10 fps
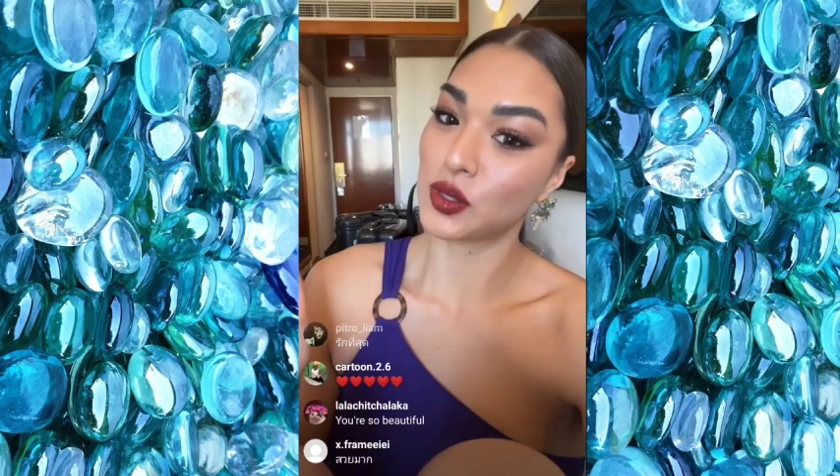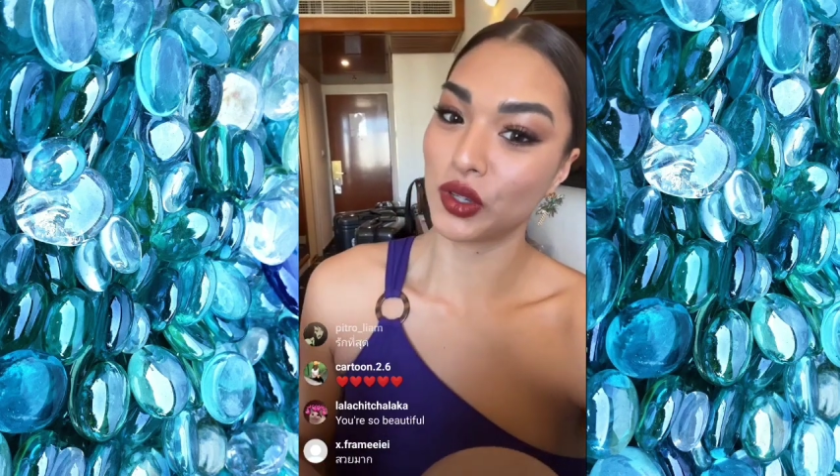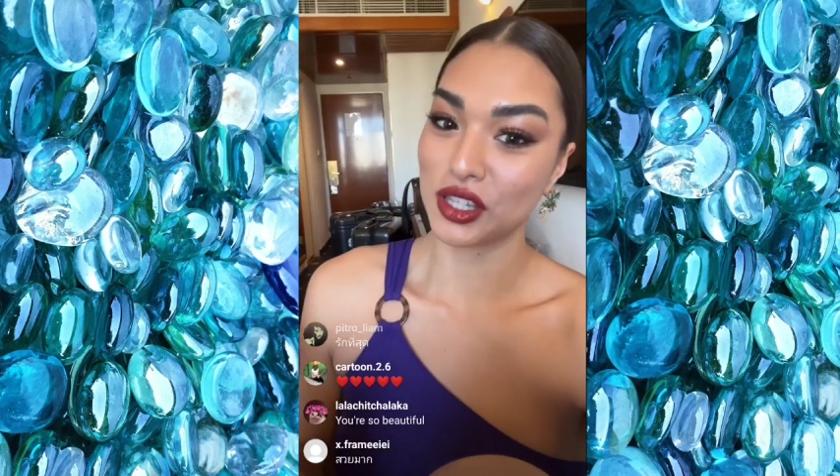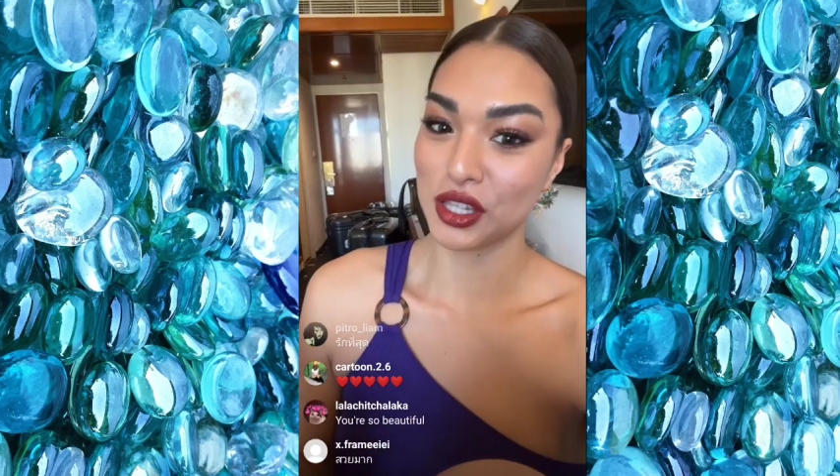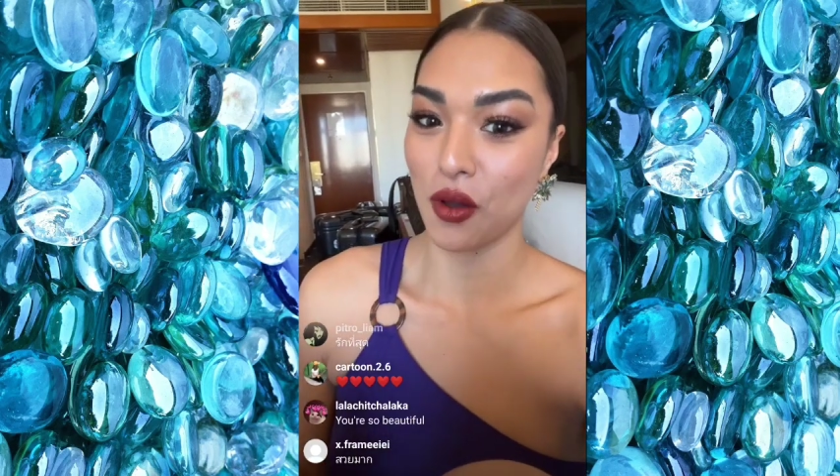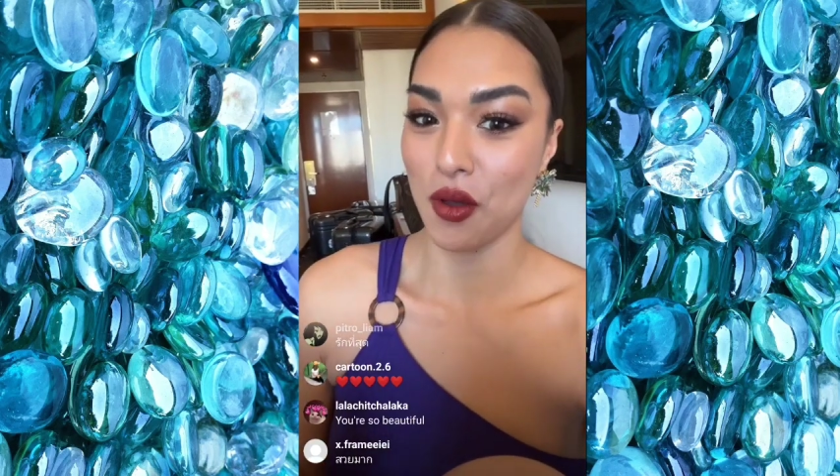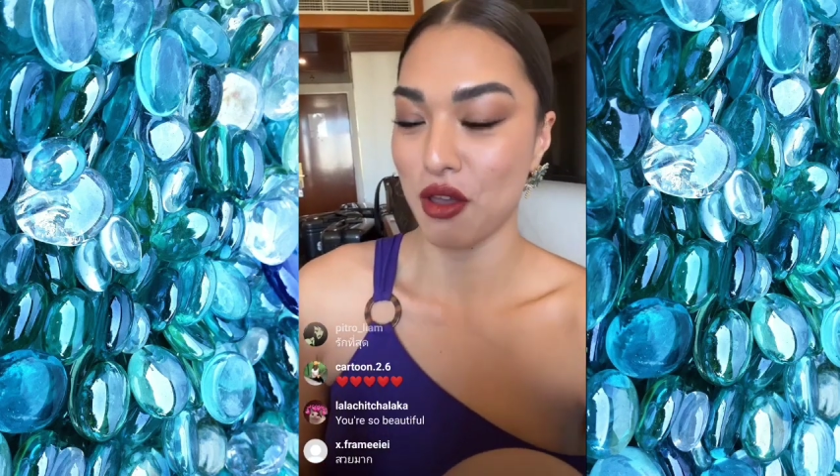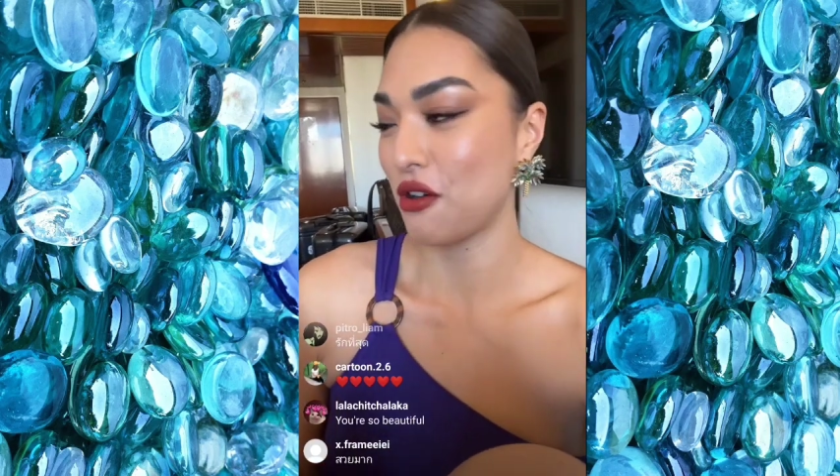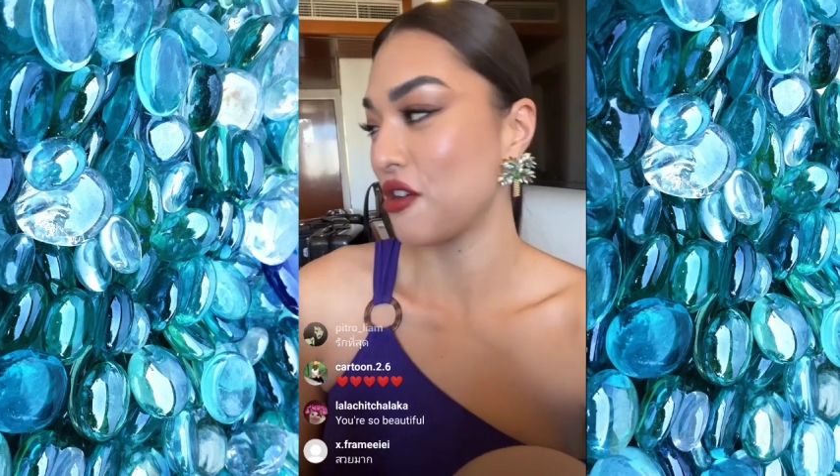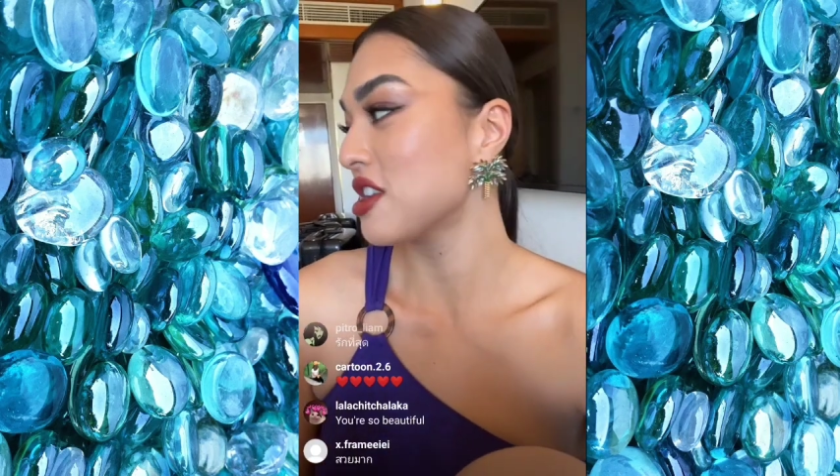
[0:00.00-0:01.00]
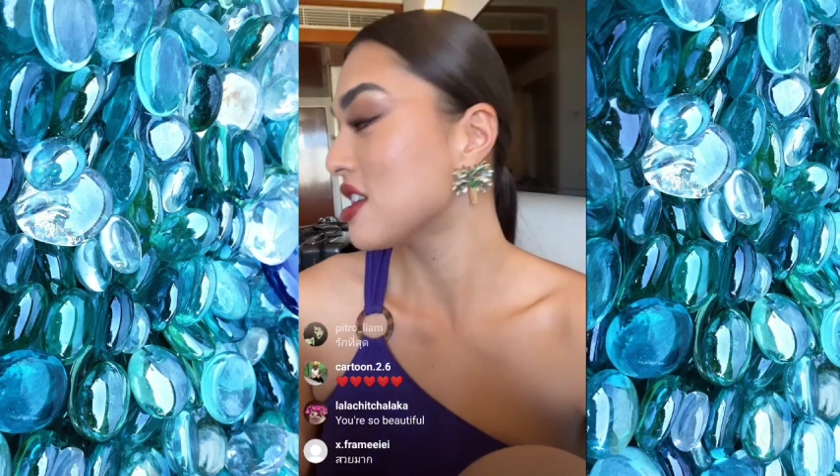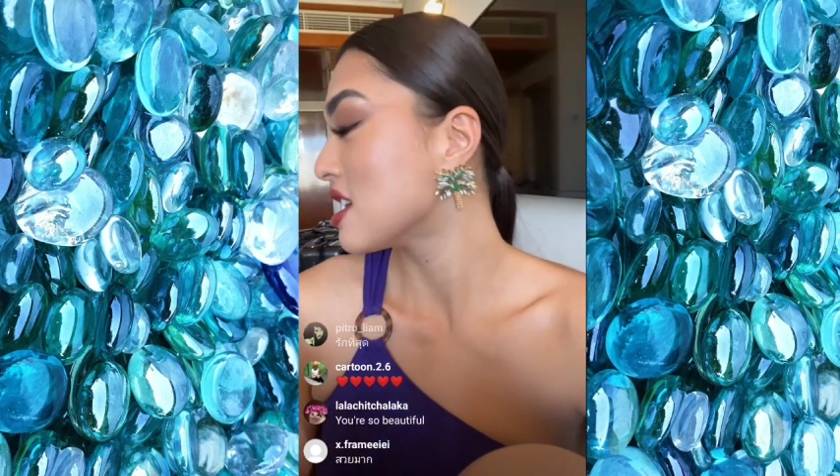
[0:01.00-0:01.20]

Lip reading: what's going on.